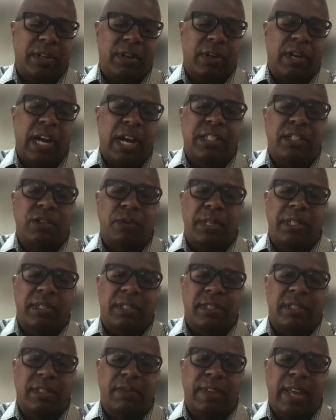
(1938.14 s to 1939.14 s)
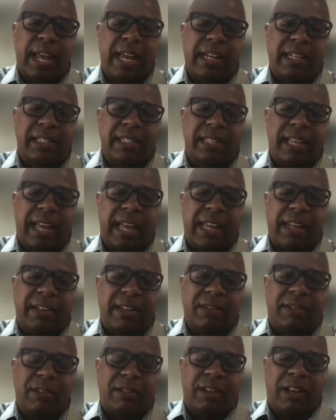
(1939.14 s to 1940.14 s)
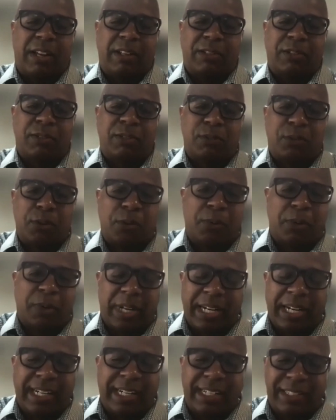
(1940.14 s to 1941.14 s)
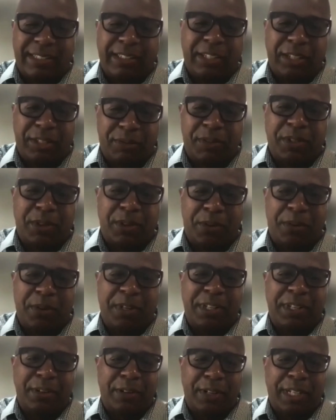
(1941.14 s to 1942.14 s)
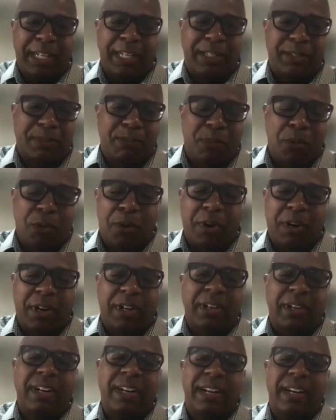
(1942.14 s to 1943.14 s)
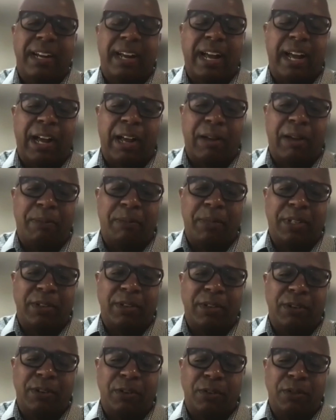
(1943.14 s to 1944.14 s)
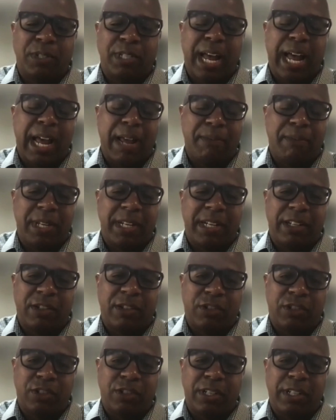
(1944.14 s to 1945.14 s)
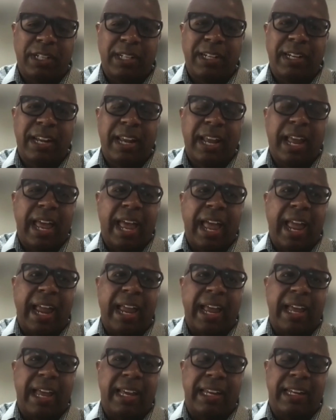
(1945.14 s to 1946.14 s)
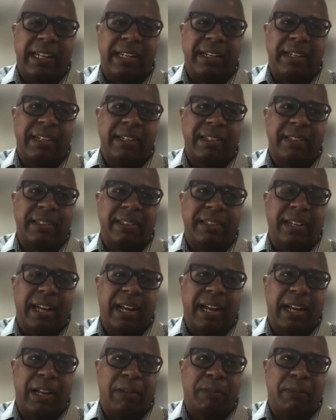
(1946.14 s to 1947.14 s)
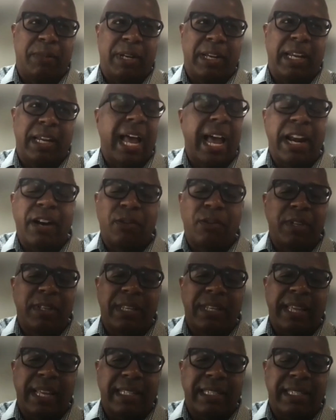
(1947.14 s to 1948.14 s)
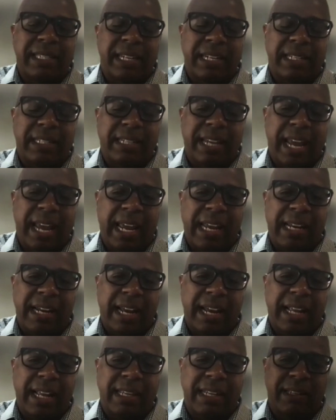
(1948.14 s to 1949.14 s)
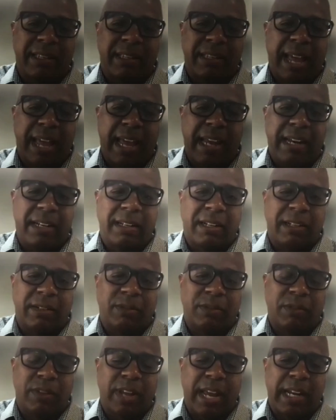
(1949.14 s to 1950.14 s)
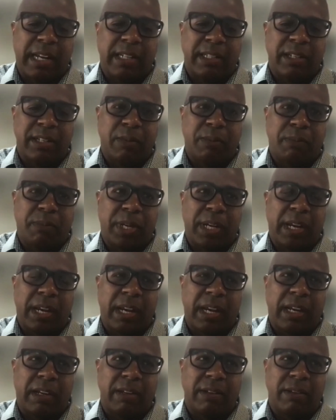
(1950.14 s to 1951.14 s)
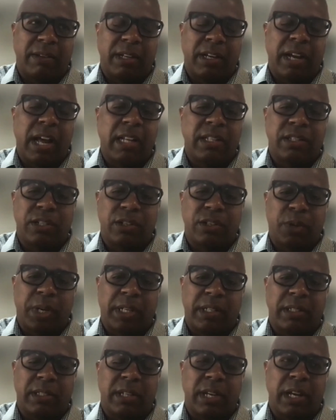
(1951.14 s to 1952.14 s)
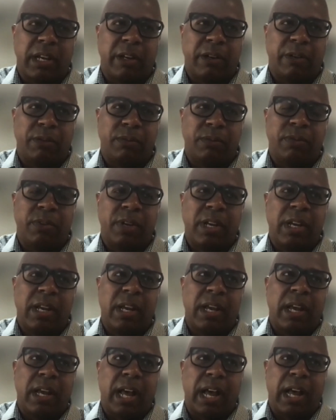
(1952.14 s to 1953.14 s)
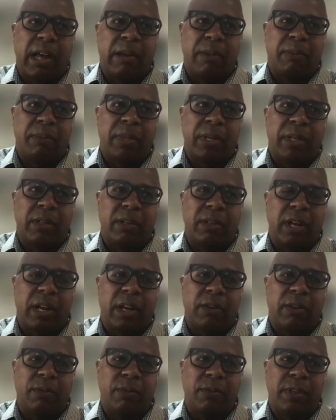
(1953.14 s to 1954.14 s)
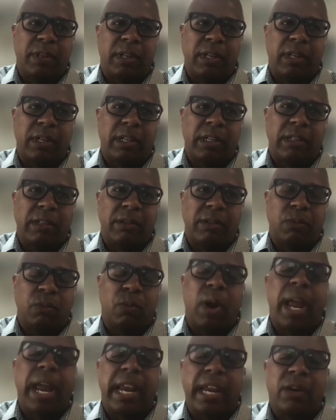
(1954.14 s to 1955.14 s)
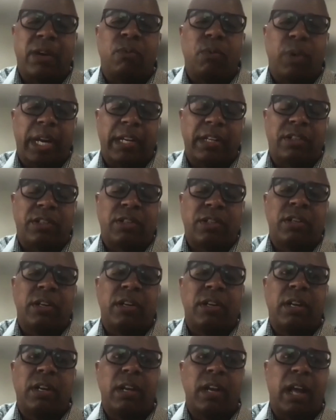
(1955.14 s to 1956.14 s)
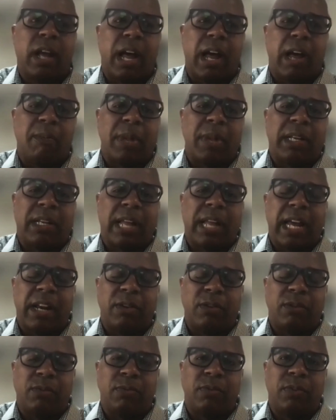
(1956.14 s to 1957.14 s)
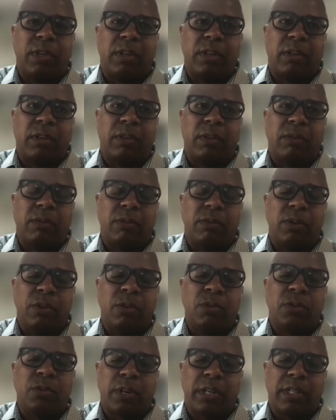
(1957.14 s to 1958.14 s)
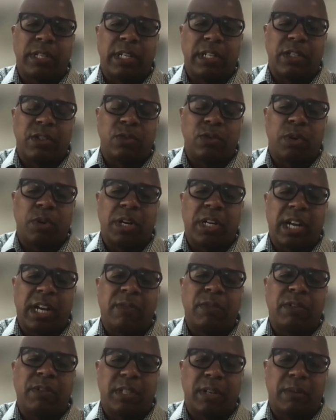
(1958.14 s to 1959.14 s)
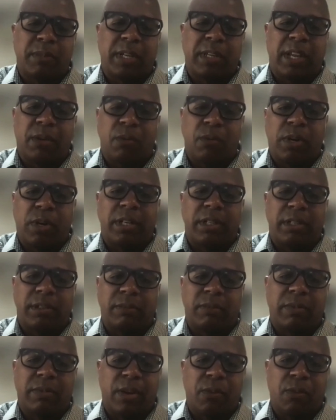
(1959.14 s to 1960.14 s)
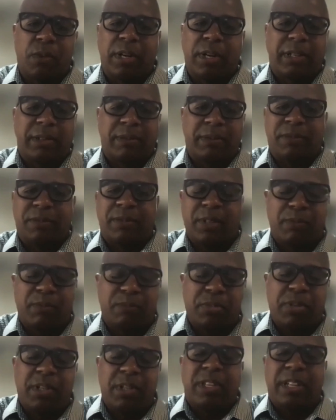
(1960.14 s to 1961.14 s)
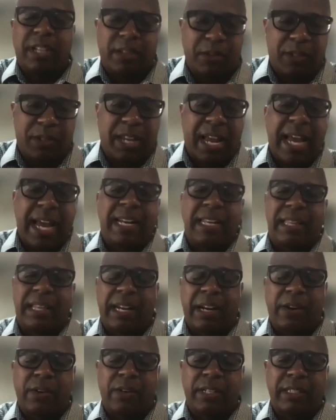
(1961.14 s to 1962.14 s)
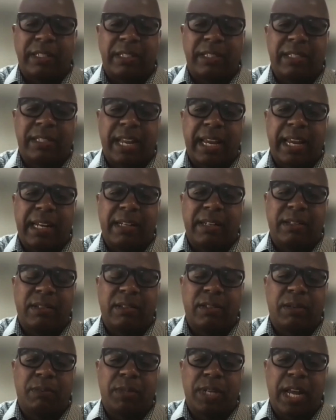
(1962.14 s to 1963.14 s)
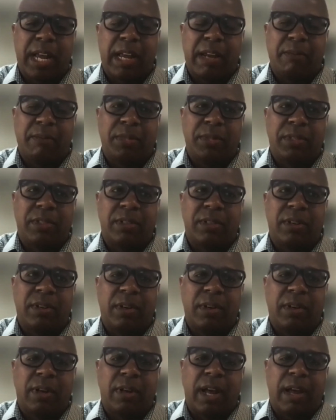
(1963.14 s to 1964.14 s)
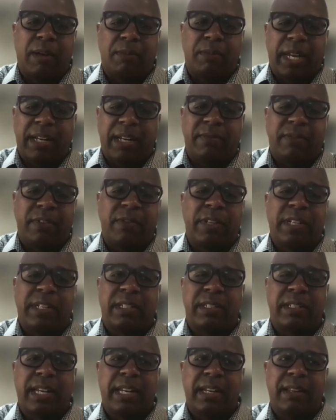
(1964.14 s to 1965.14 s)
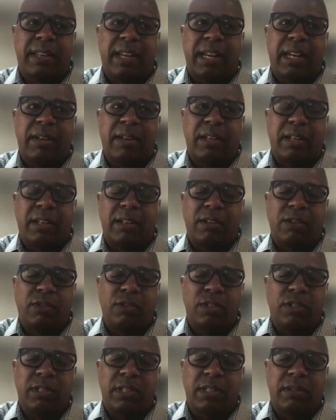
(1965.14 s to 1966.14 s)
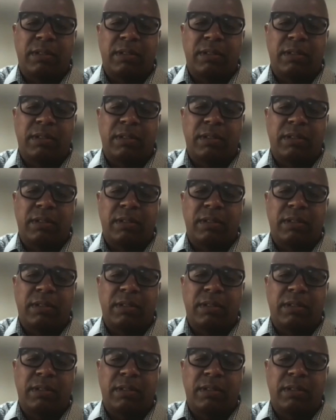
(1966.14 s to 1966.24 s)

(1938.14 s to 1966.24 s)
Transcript: consequences of that is that a story lives on or gets more news time than it should. And I don't think that that's the intent. I think that that ends up being the consequence of the way in which a lot of news organizations want to cover something. They want to put the other side in there, and instead, sometimes, like Vivian said, that you just,